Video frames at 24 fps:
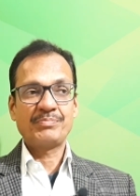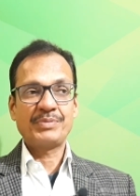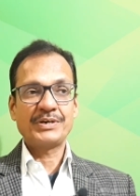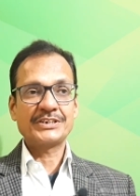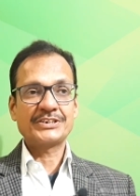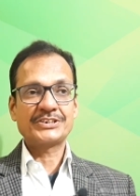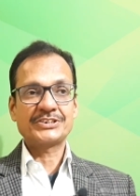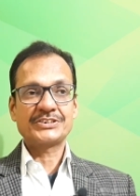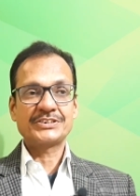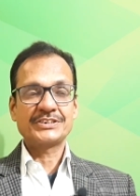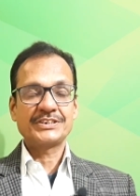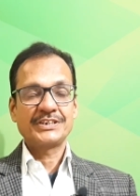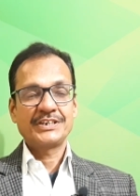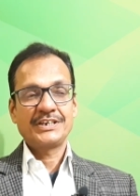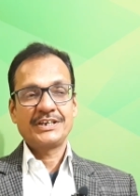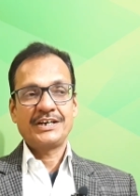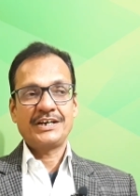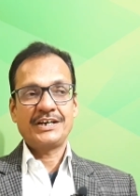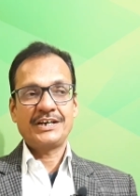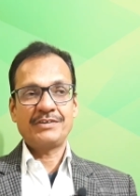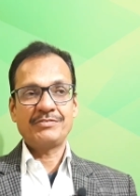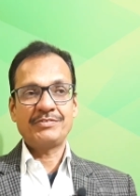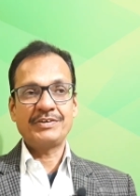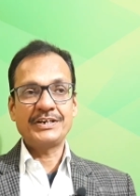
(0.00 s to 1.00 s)
but
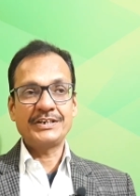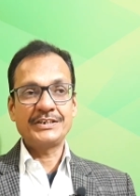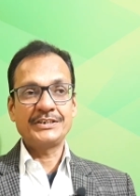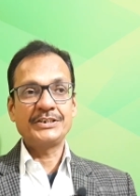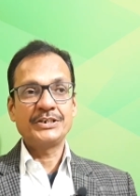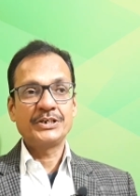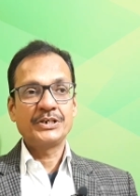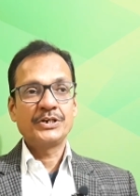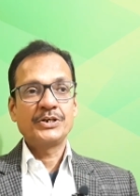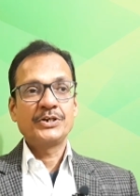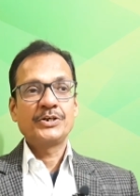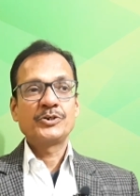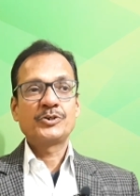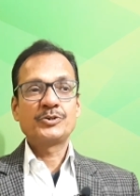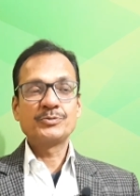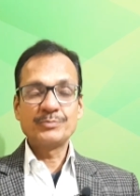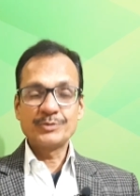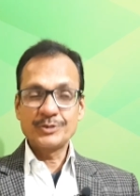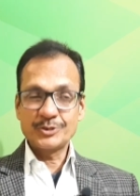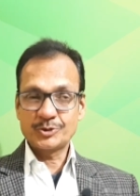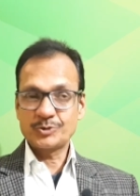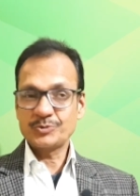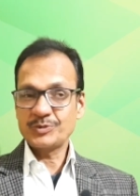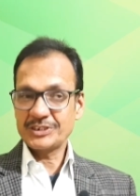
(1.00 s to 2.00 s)
a very
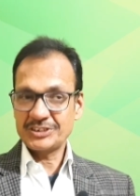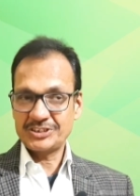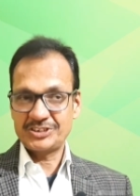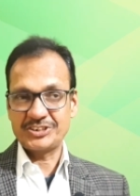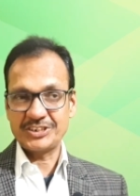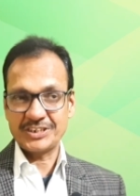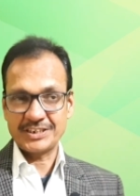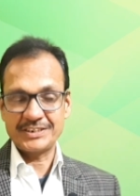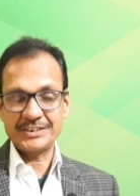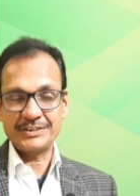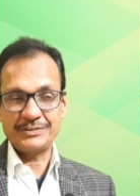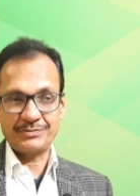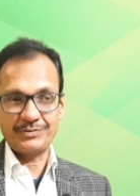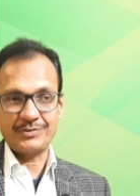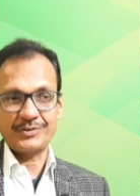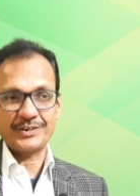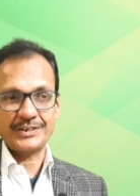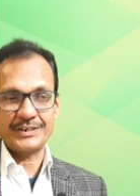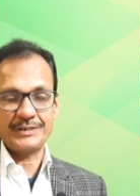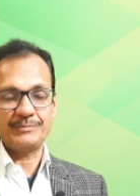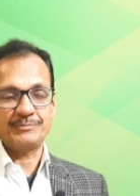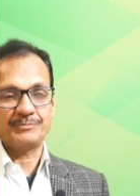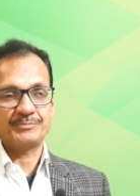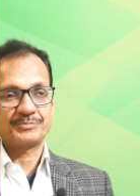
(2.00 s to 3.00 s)
tumultuous journey
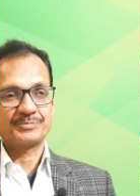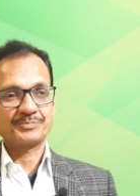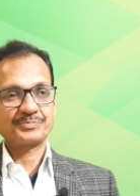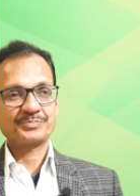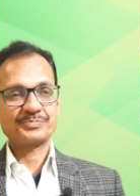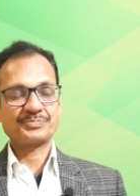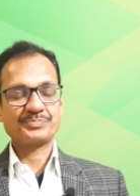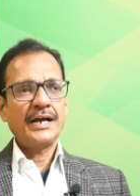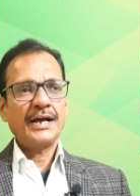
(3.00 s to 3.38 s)
for him.